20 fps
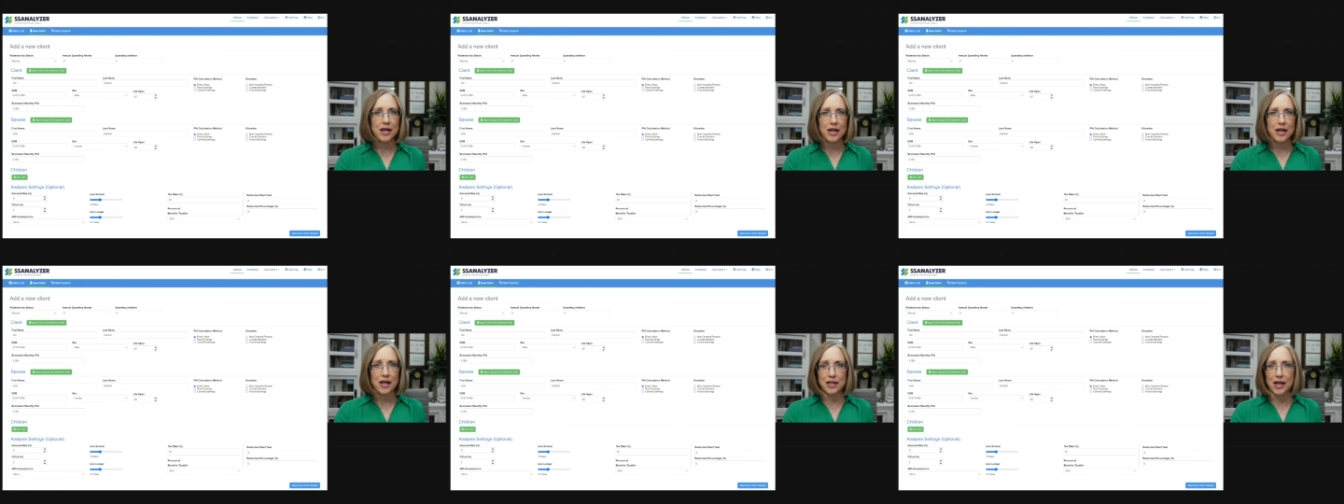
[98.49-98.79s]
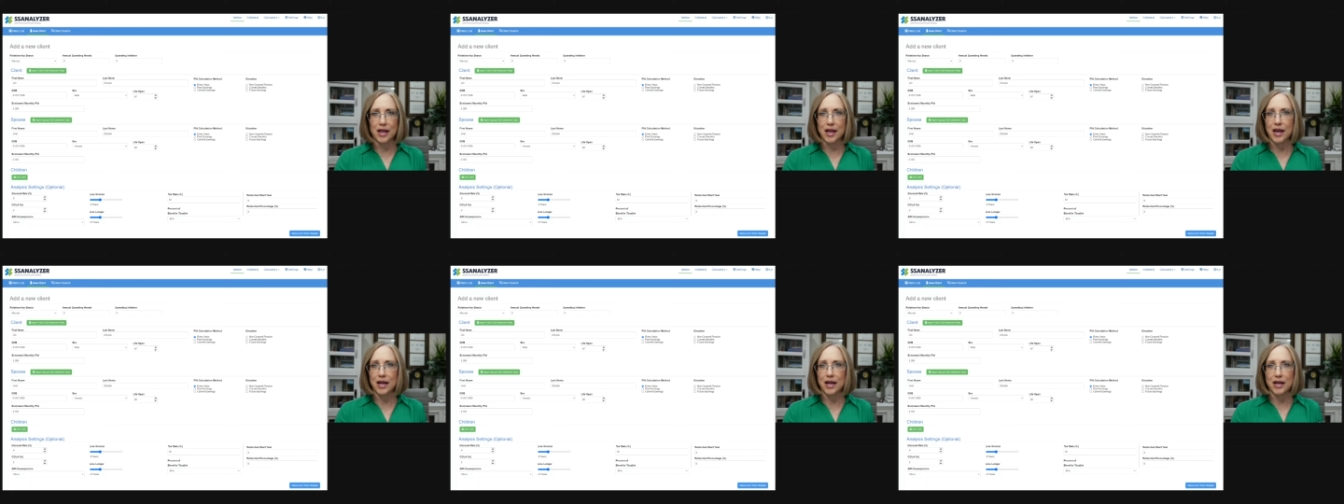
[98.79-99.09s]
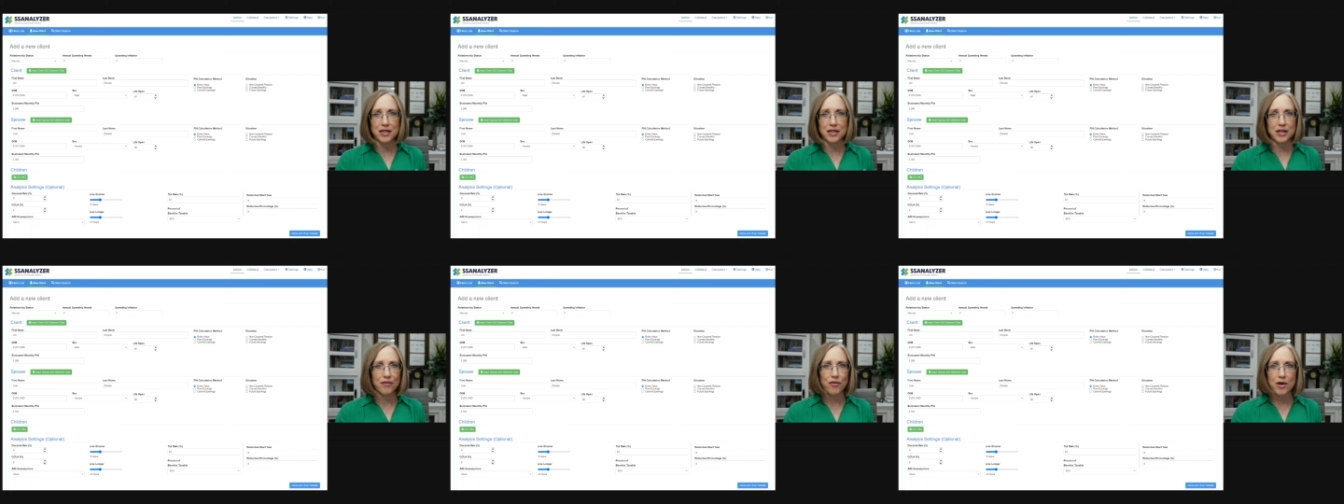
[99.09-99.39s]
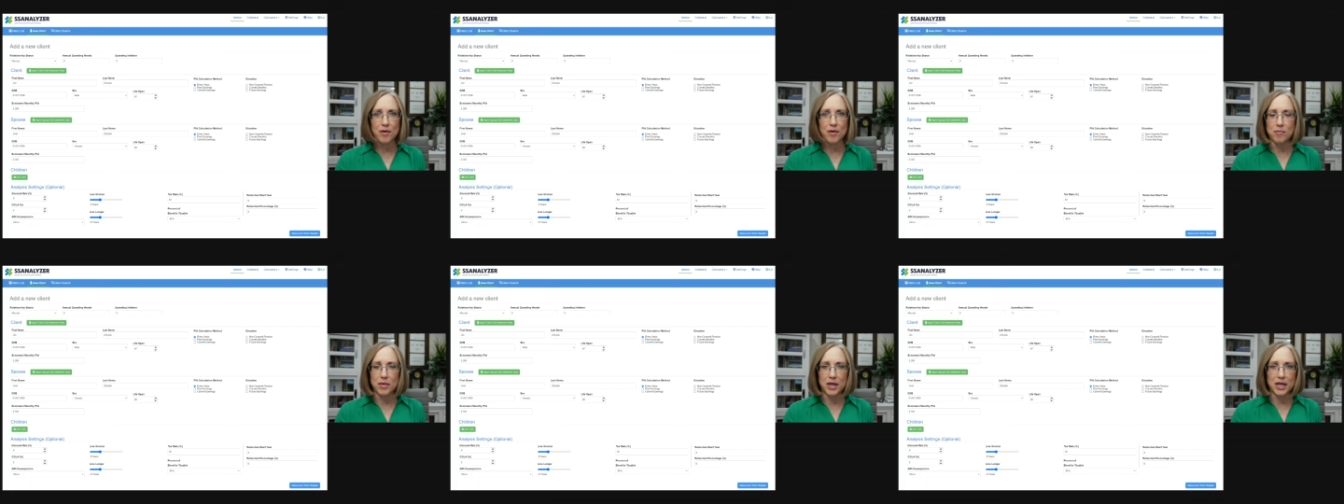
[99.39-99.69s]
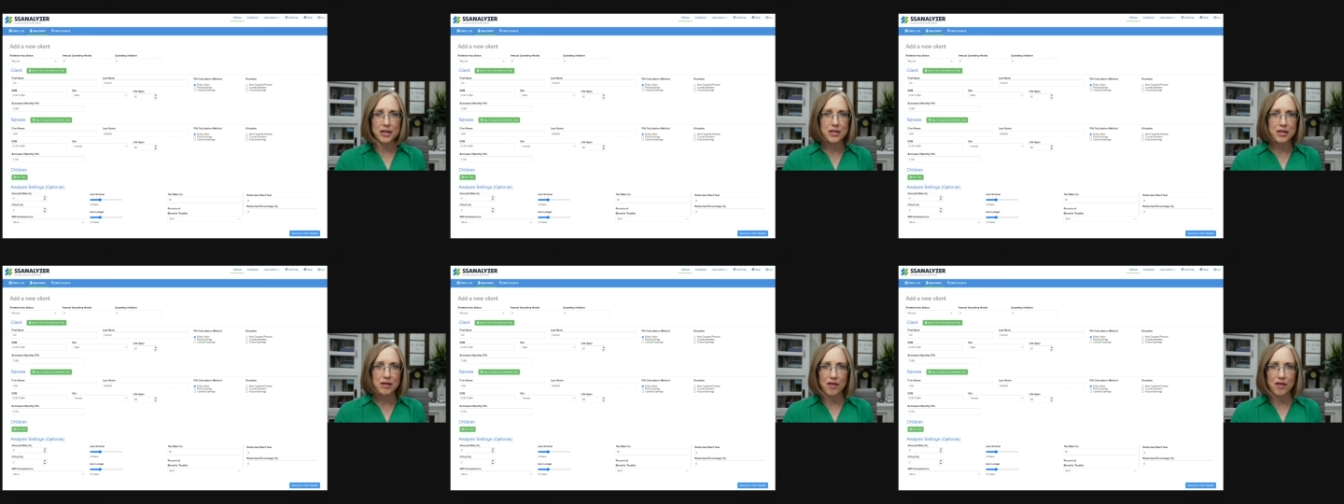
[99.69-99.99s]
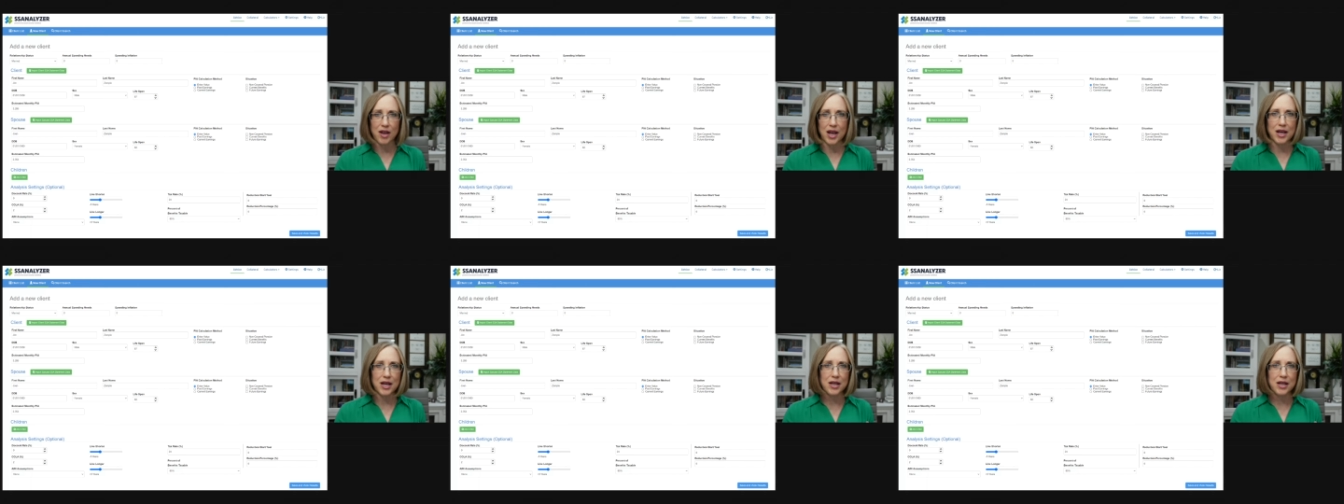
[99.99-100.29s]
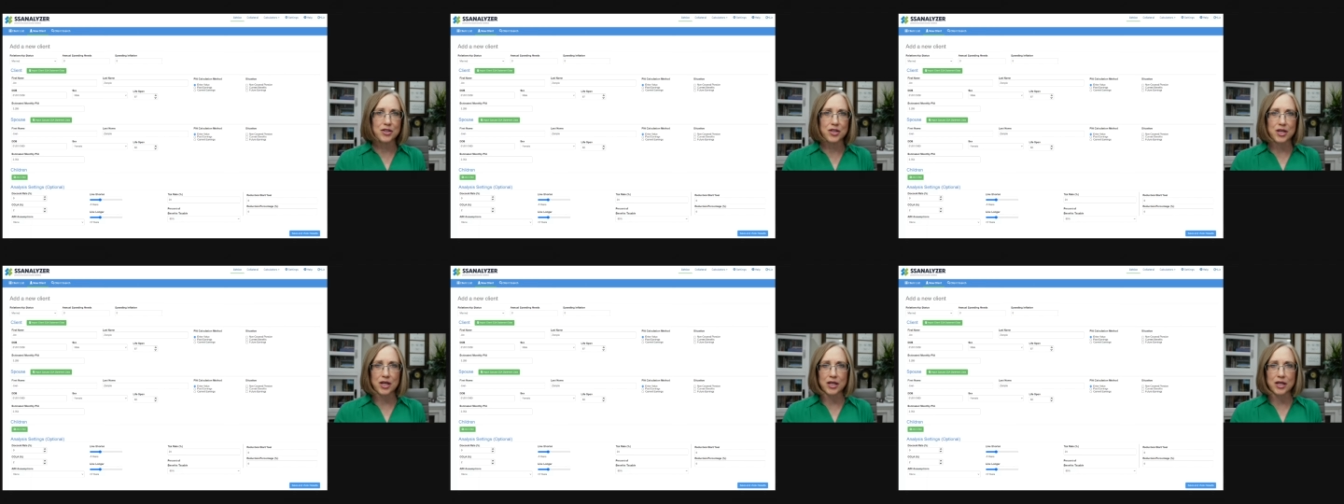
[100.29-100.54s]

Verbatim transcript: and they had a different mix of age